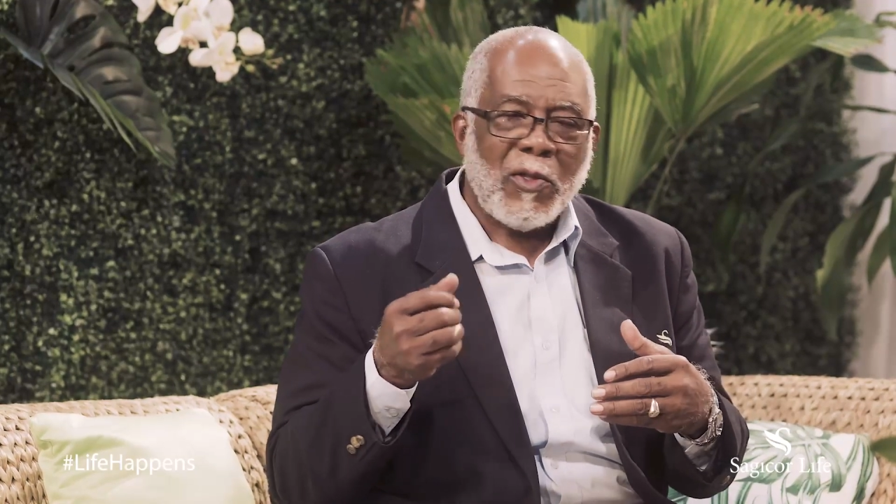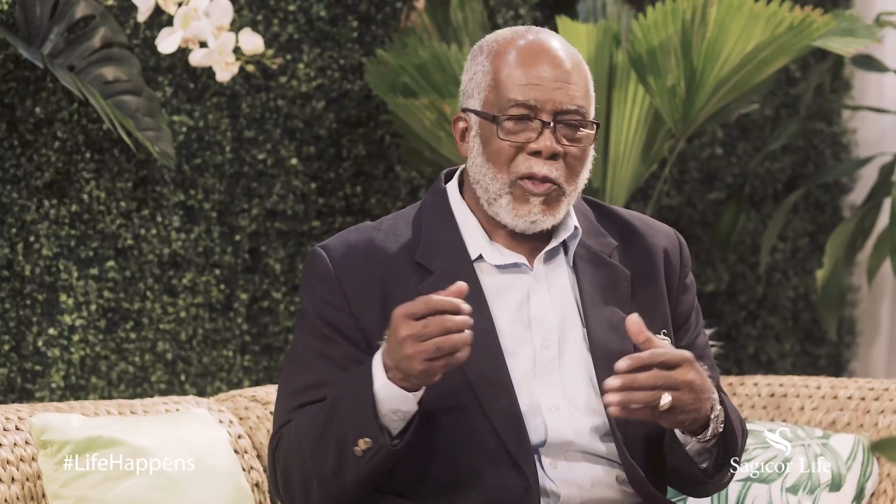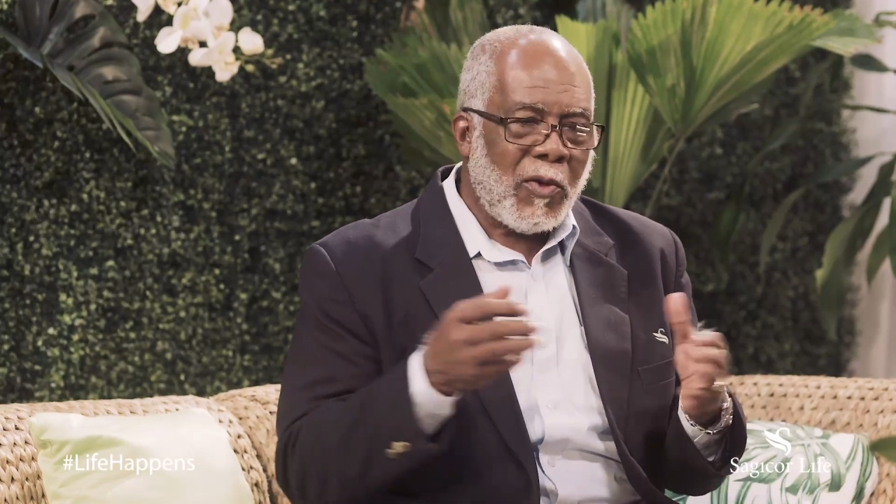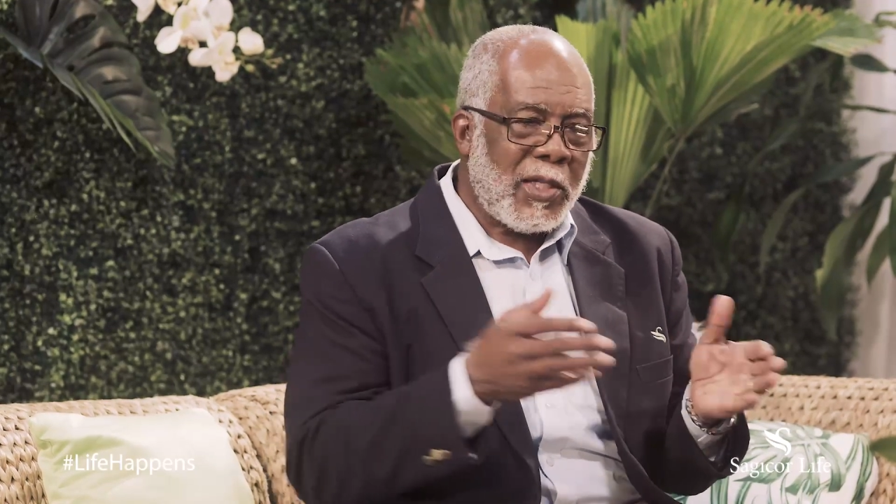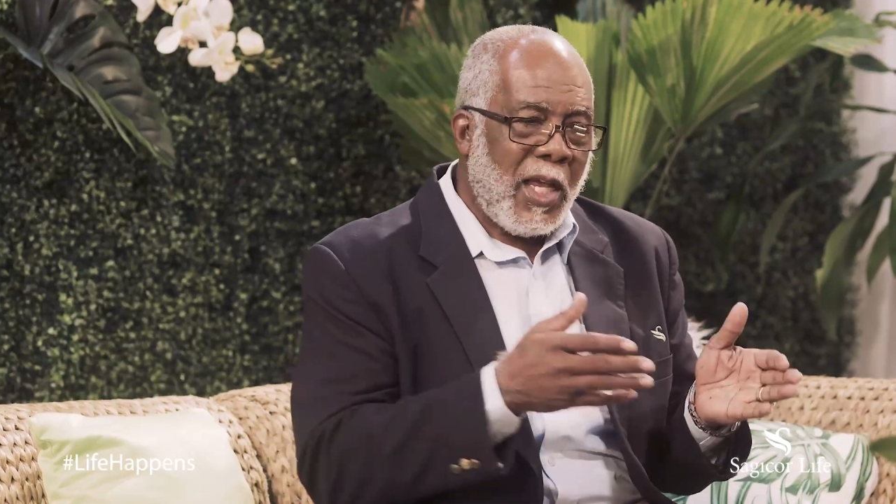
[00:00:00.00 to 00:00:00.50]

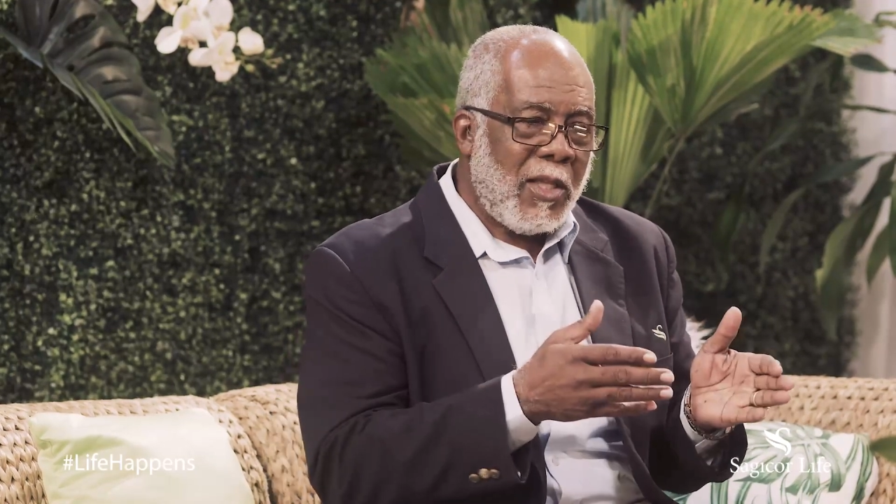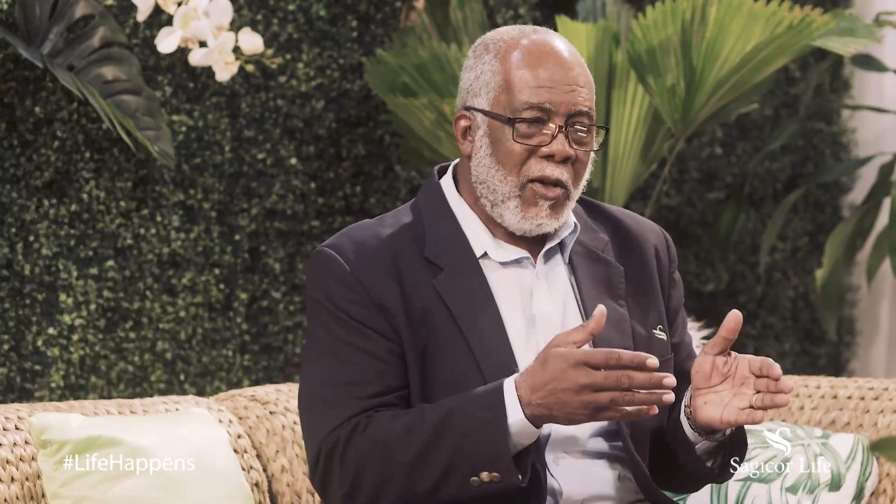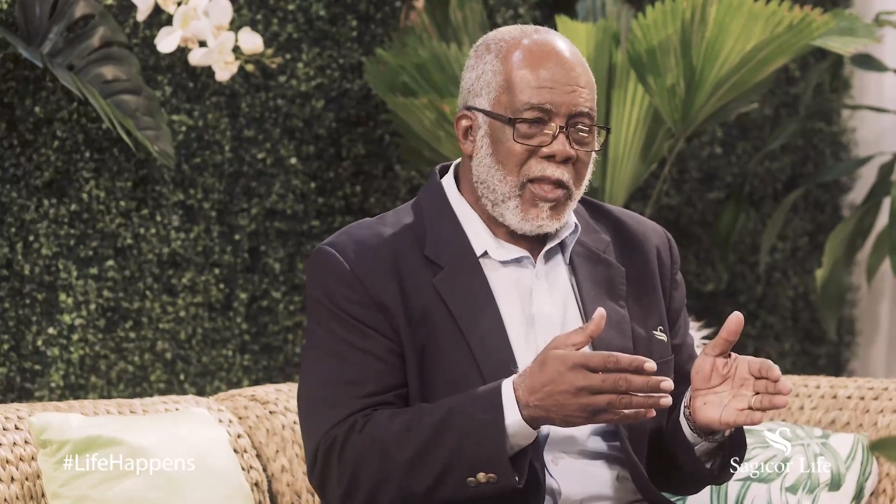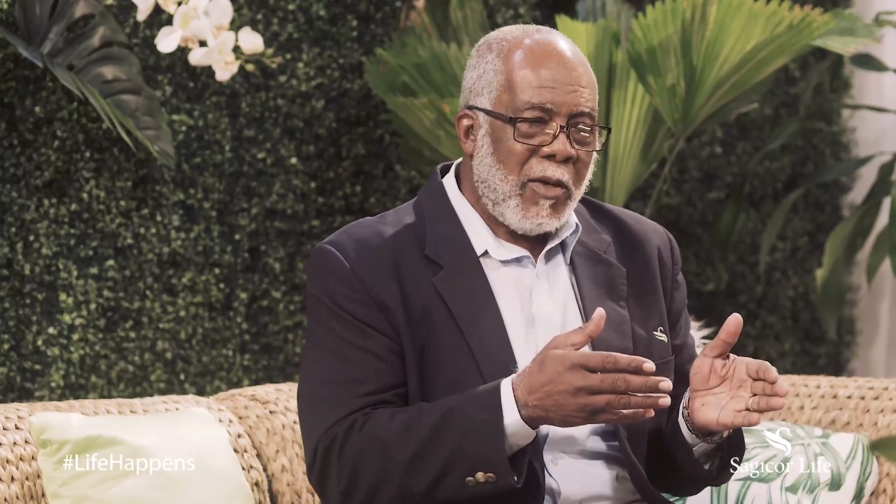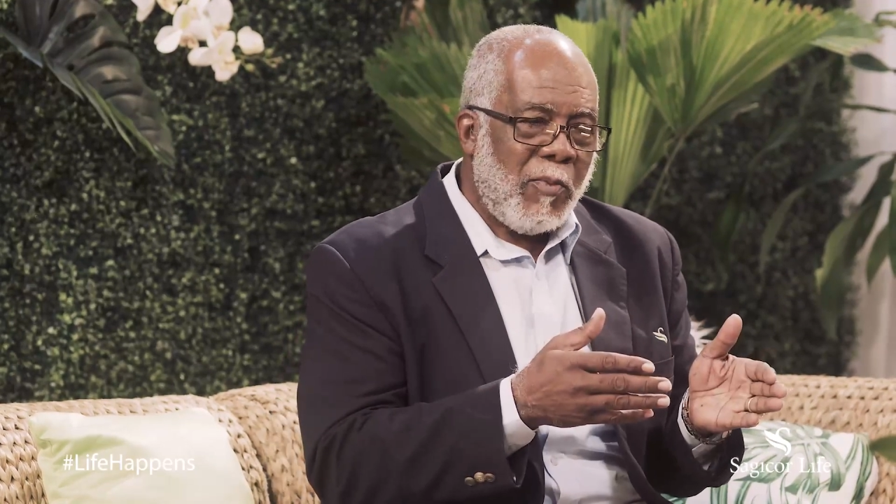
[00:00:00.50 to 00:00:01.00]
looked at the
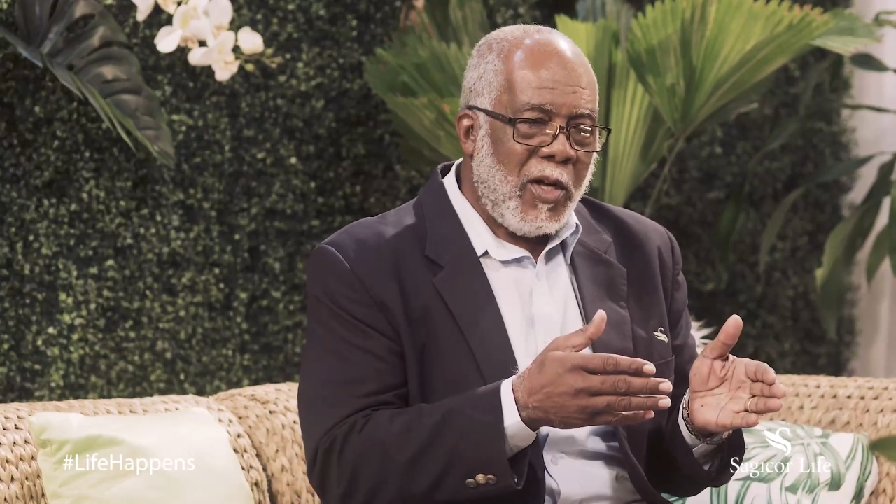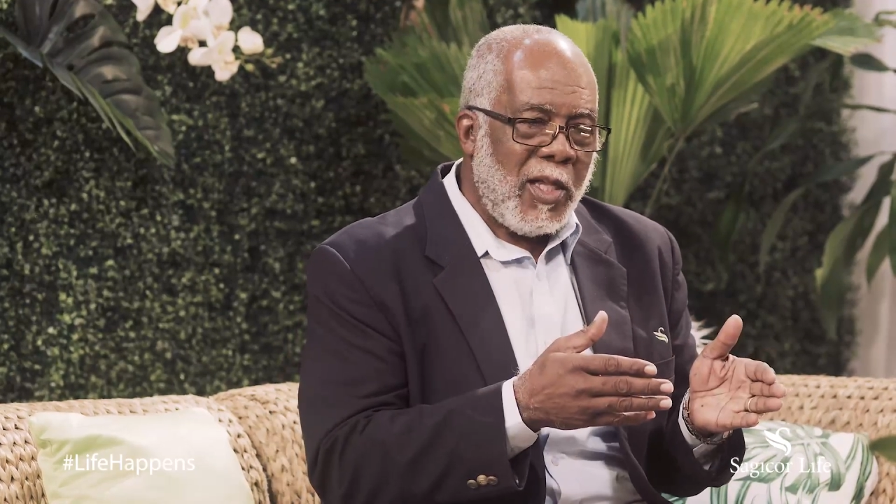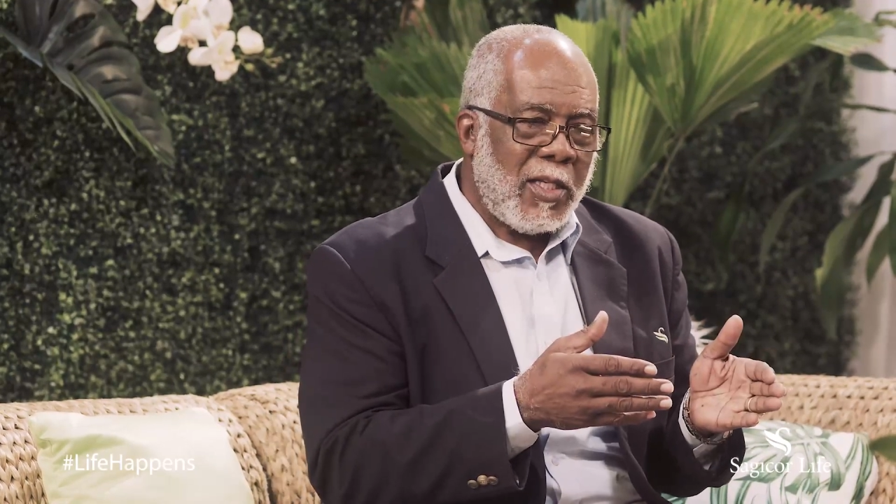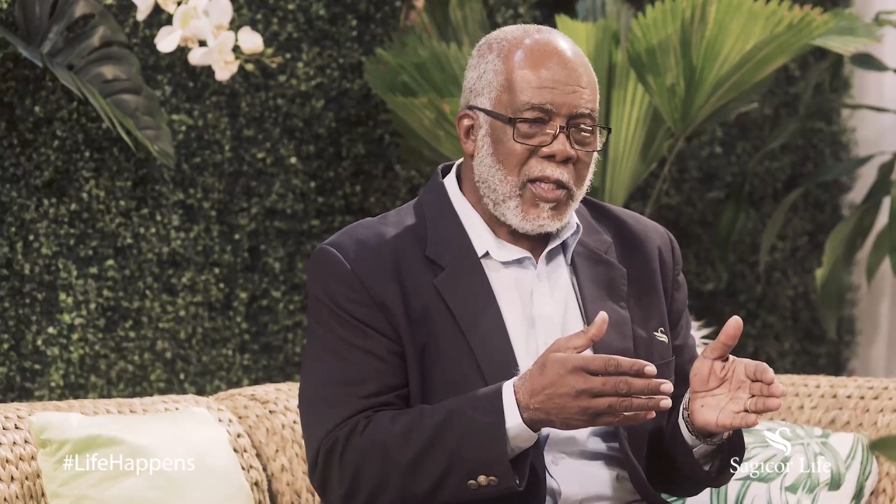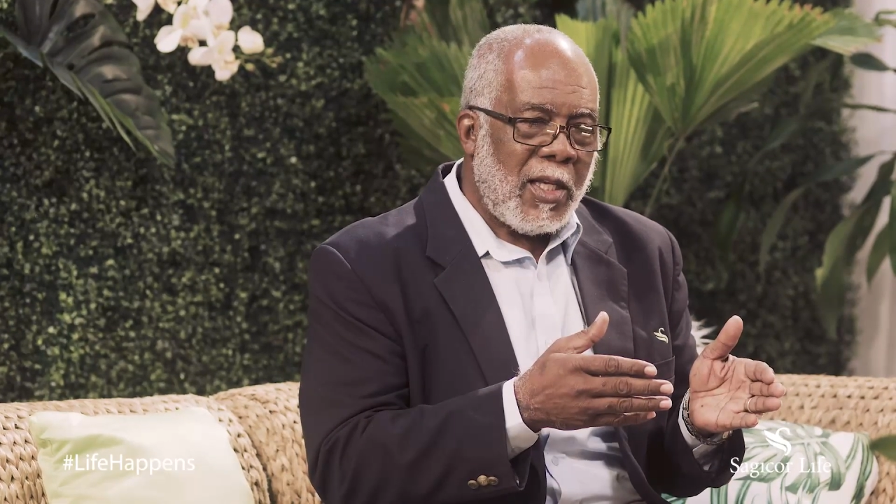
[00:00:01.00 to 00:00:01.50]
other
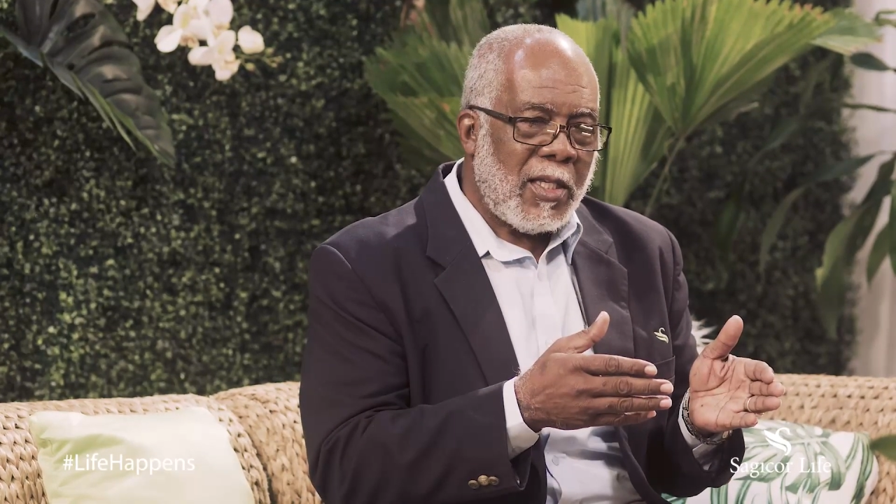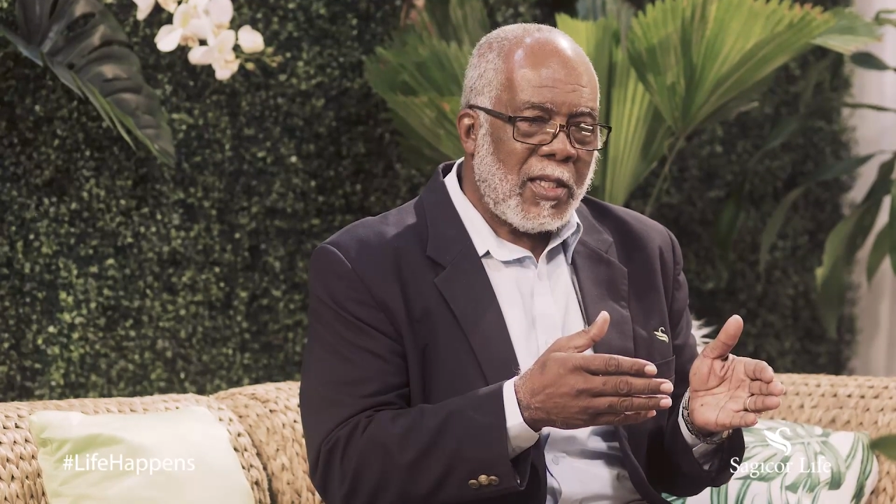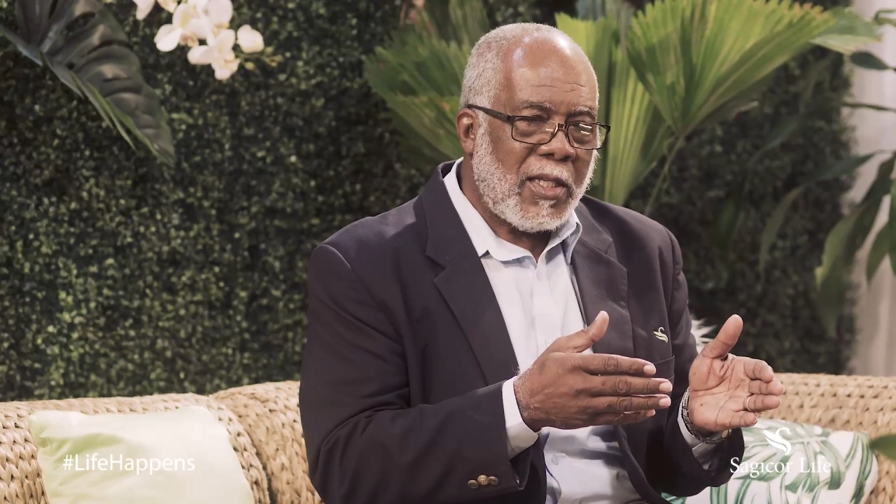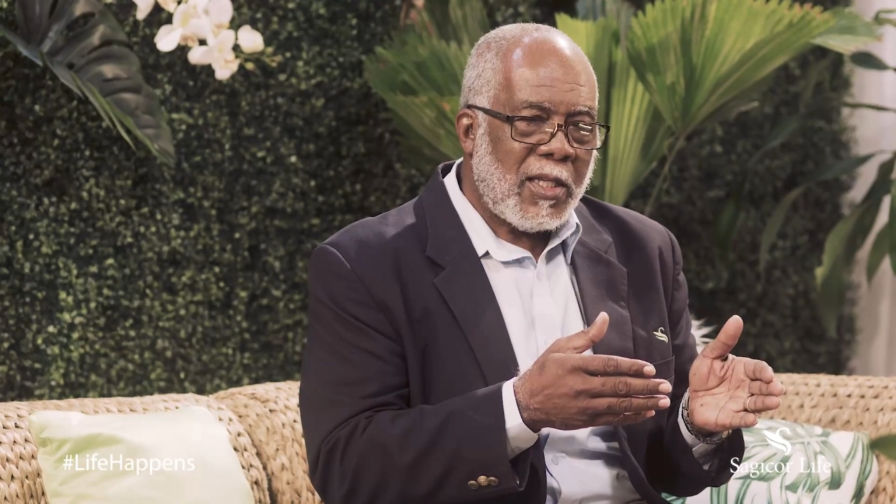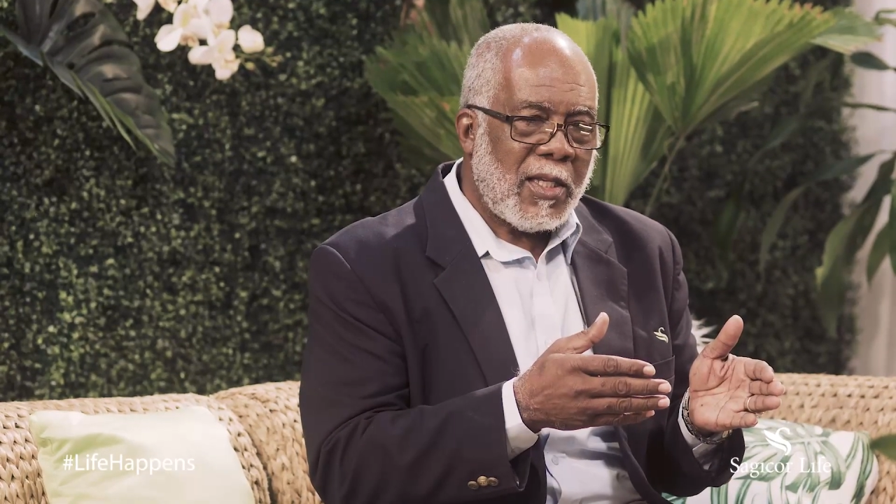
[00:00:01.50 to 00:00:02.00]

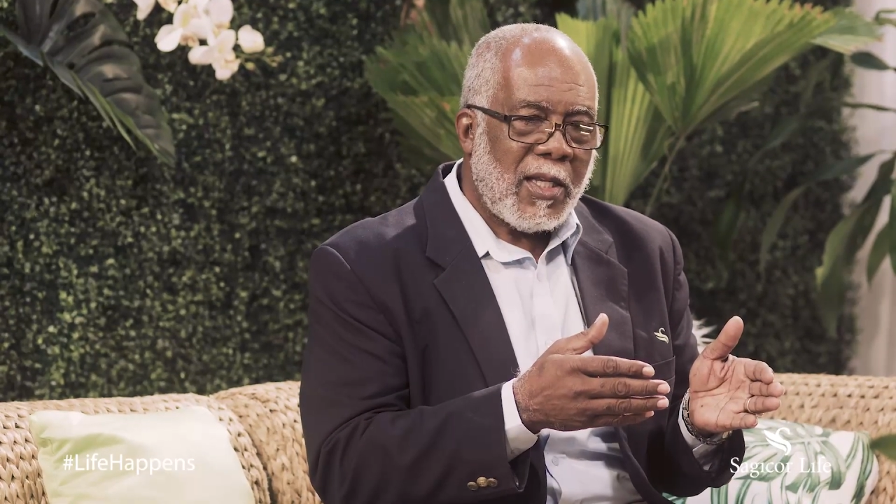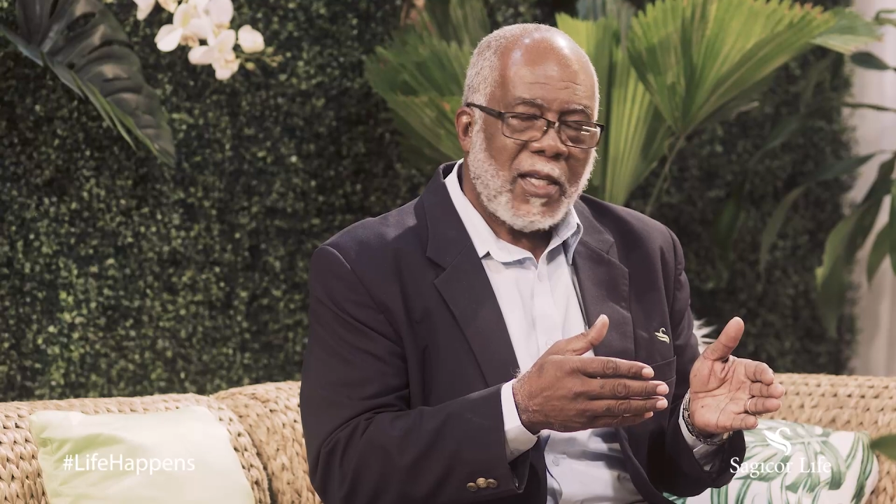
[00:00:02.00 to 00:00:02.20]
policies,